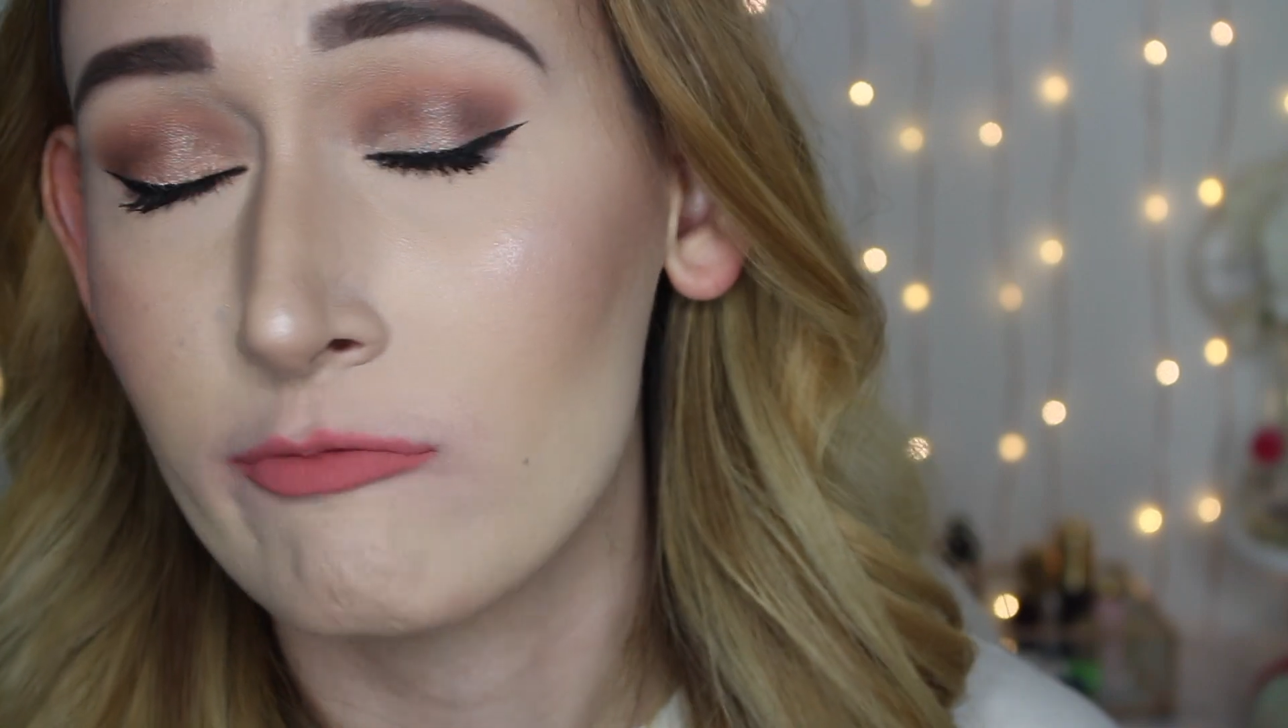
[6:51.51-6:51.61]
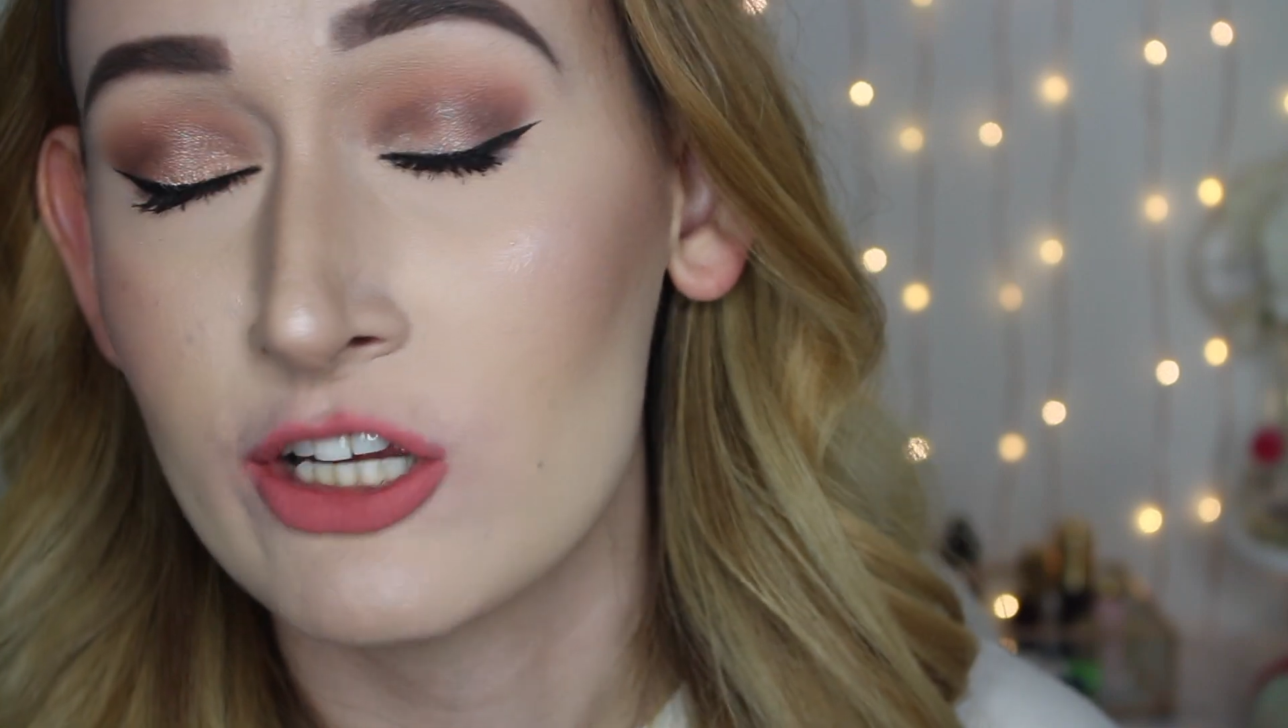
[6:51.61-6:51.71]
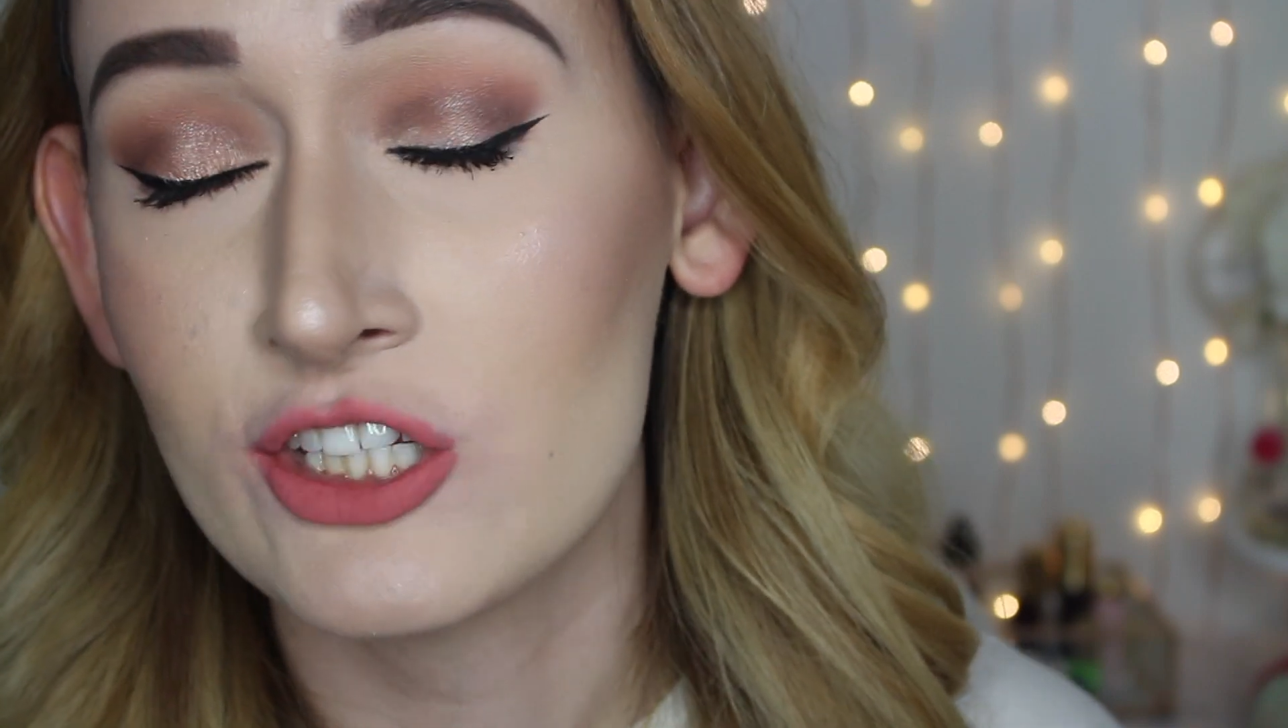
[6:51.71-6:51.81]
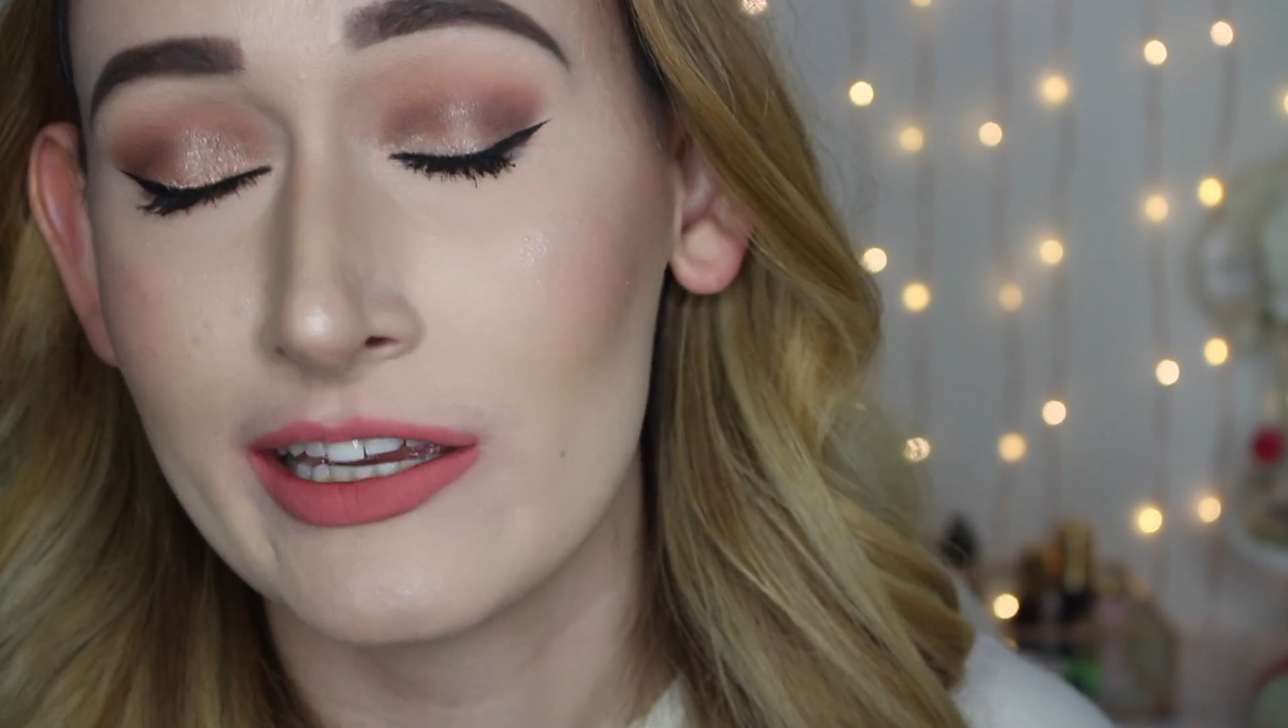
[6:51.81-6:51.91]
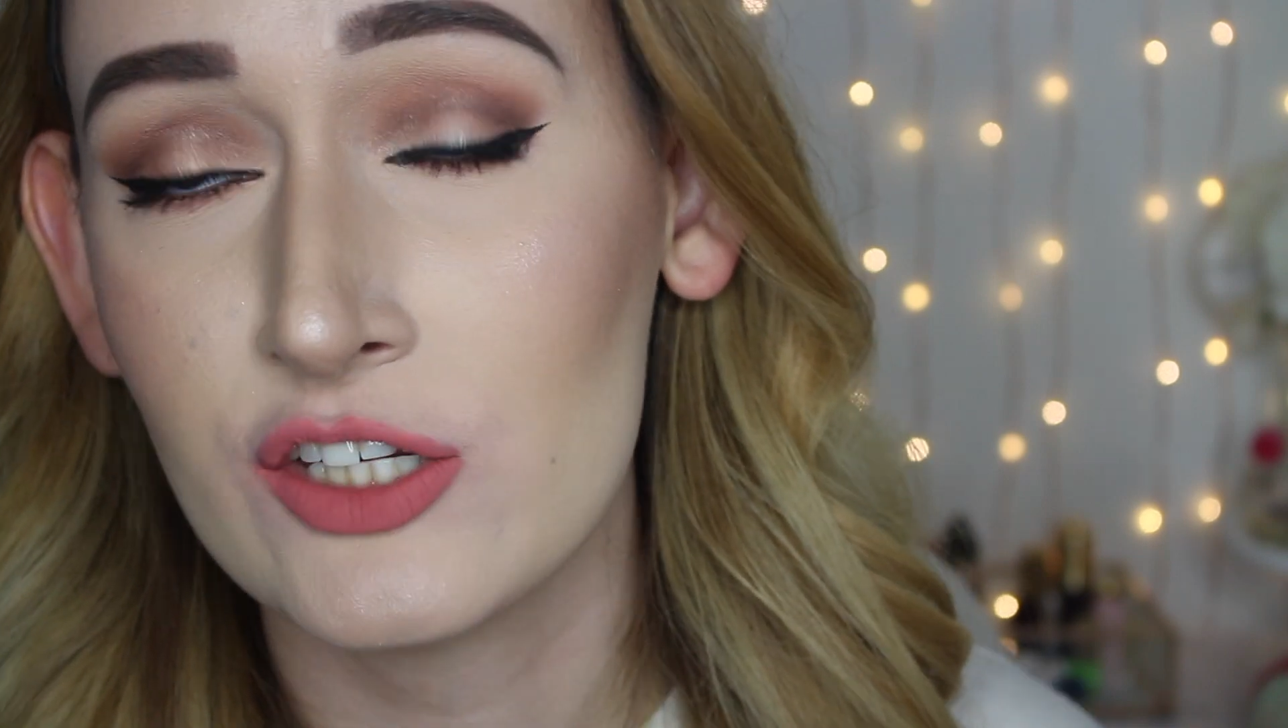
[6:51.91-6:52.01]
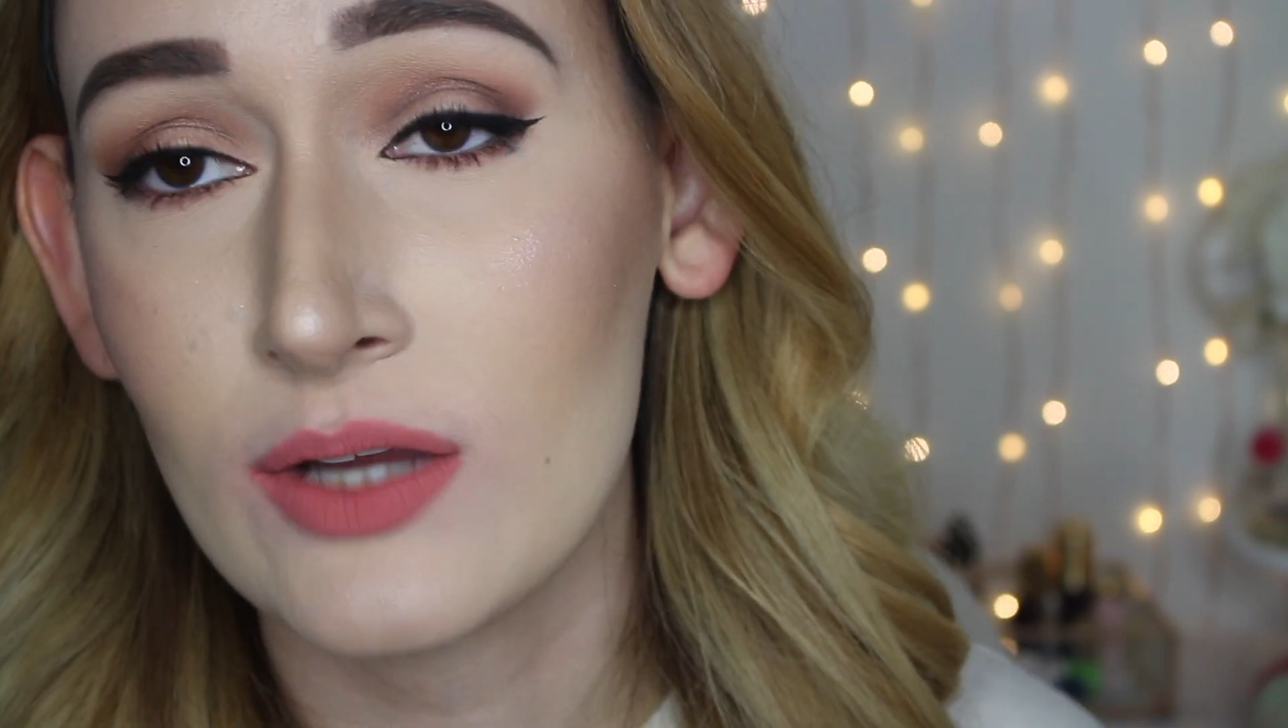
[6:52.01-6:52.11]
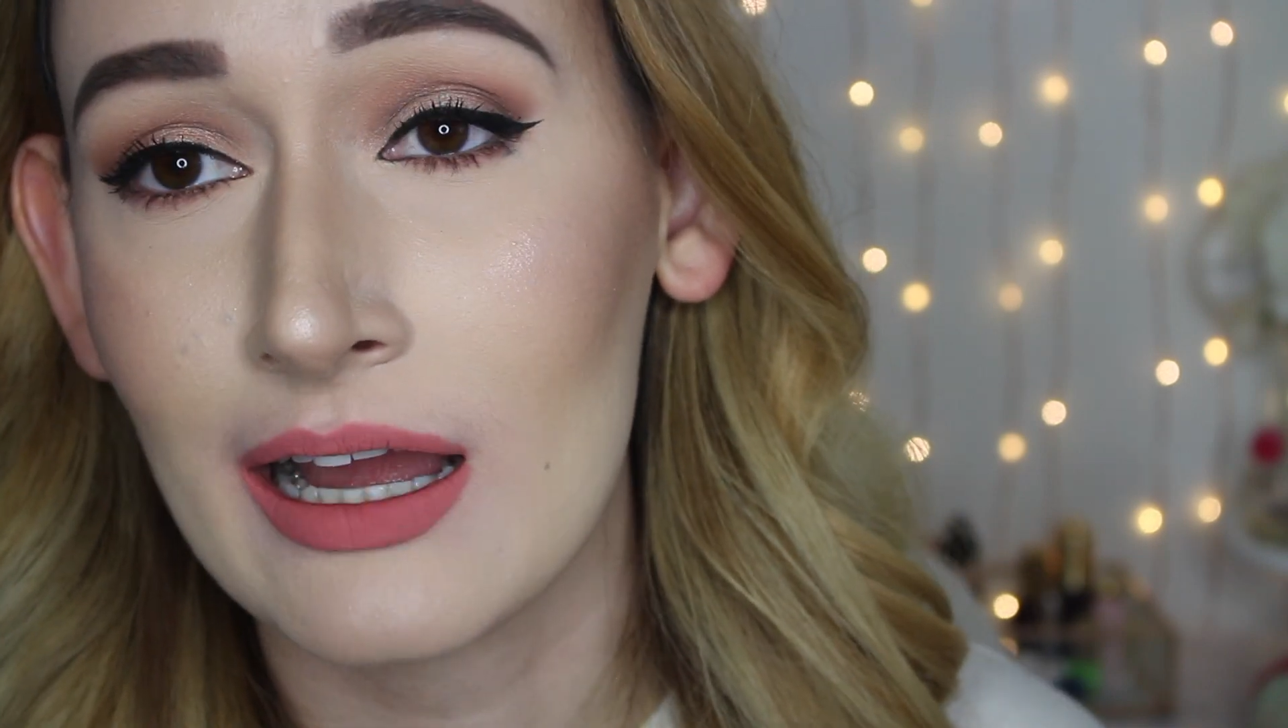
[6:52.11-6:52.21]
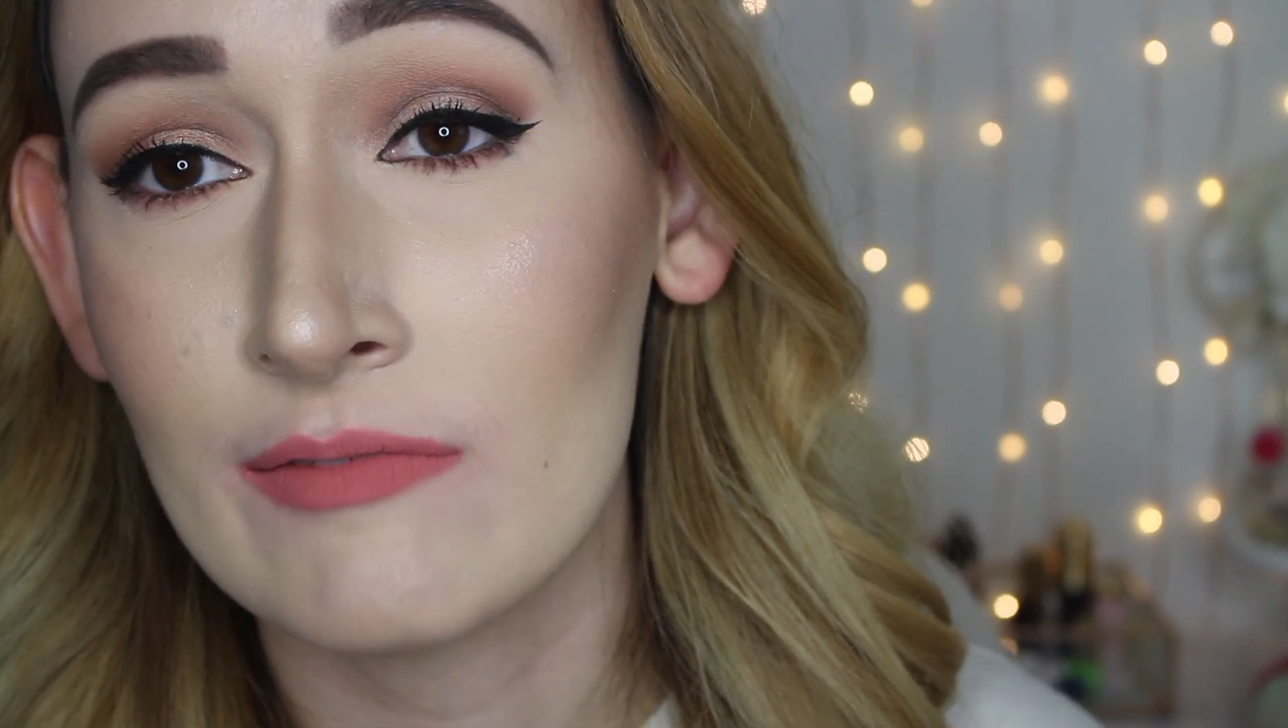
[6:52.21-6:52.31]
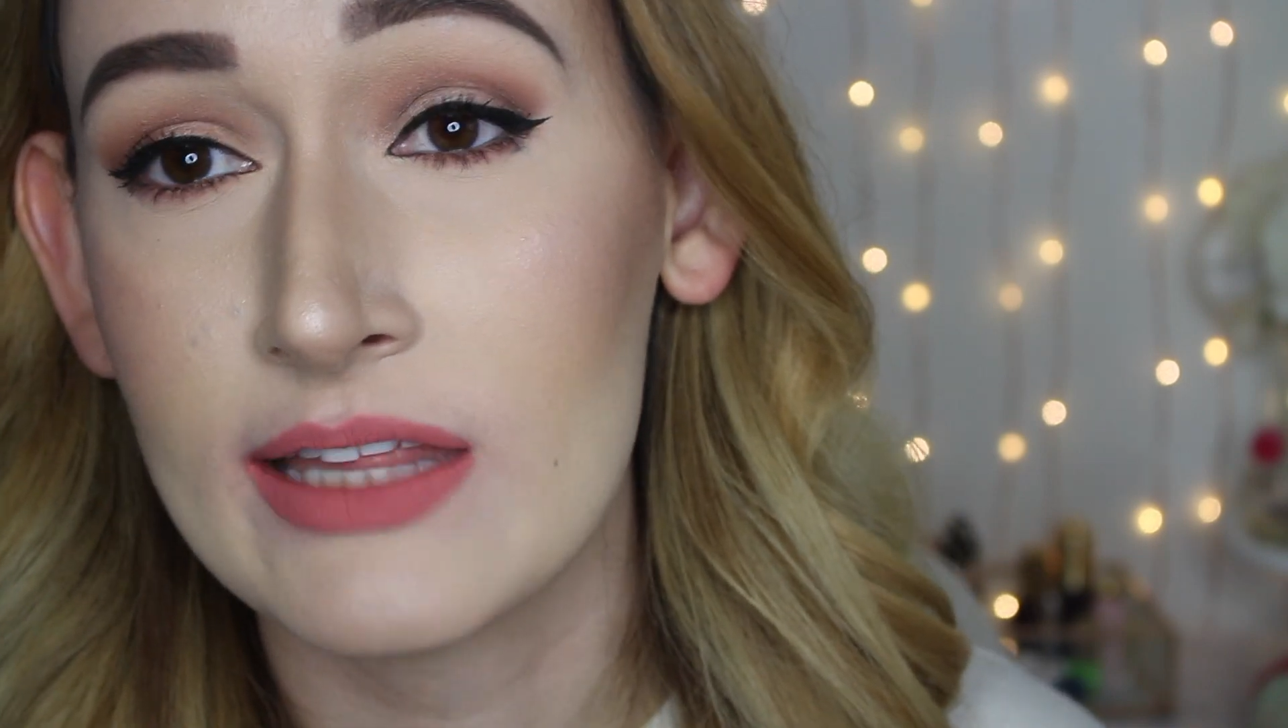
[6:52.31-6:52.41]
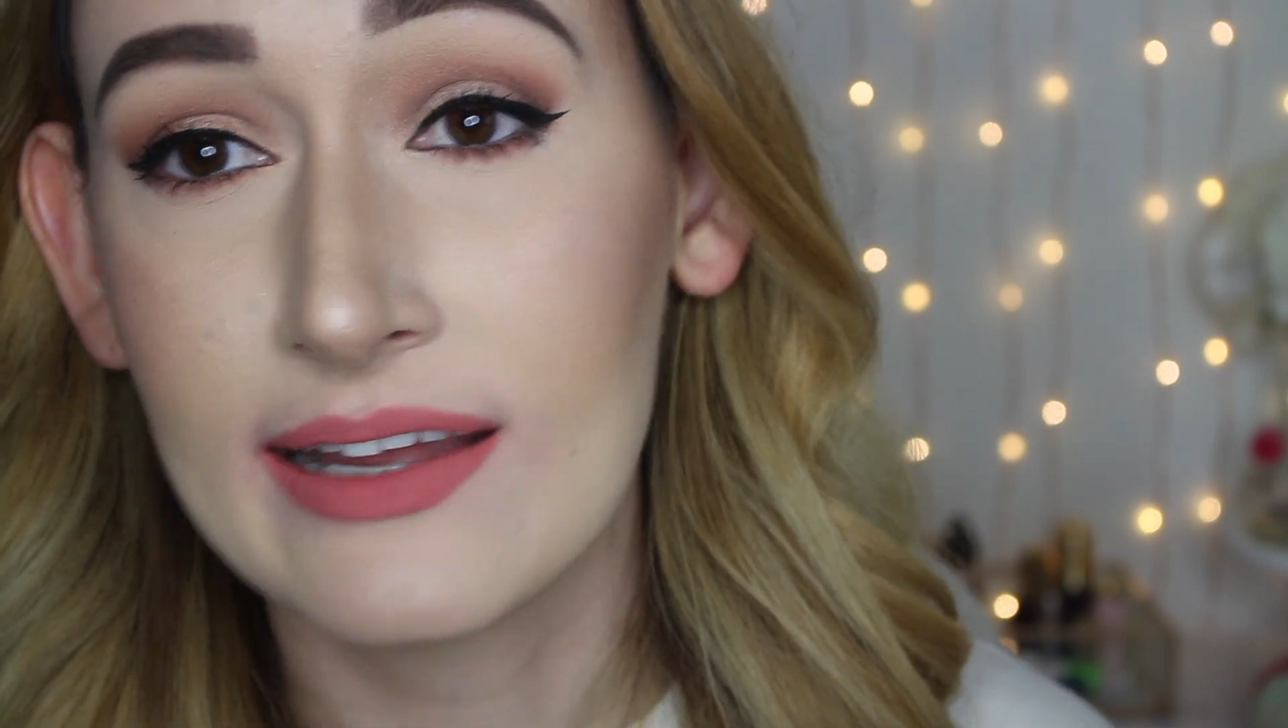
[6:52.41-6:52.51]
what shade you have.